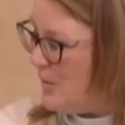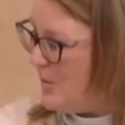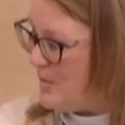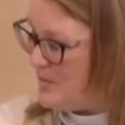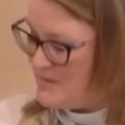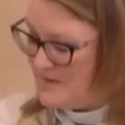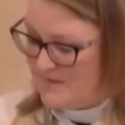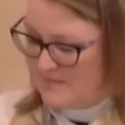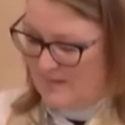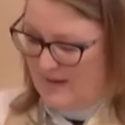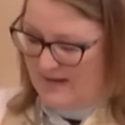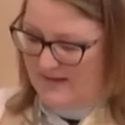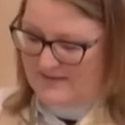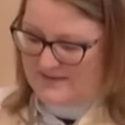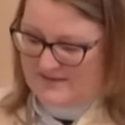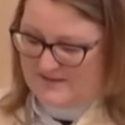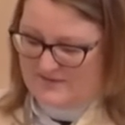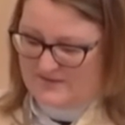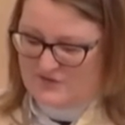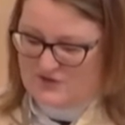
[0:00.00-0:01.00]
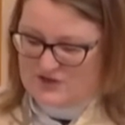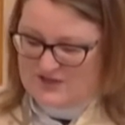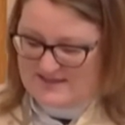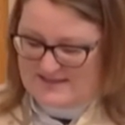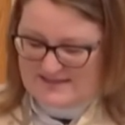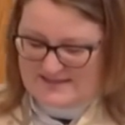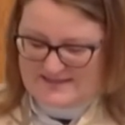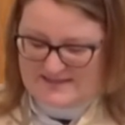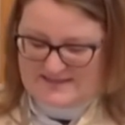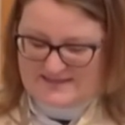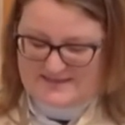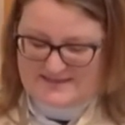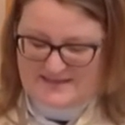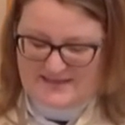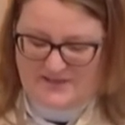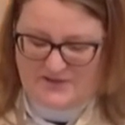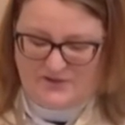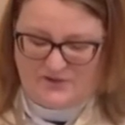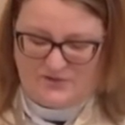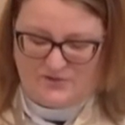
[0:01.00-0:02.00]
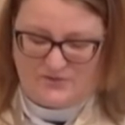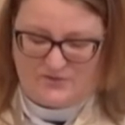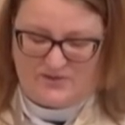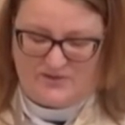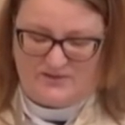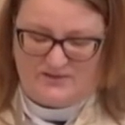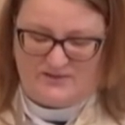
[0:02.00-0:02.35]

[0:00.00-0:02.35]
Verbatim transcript: perspective, Jesus continued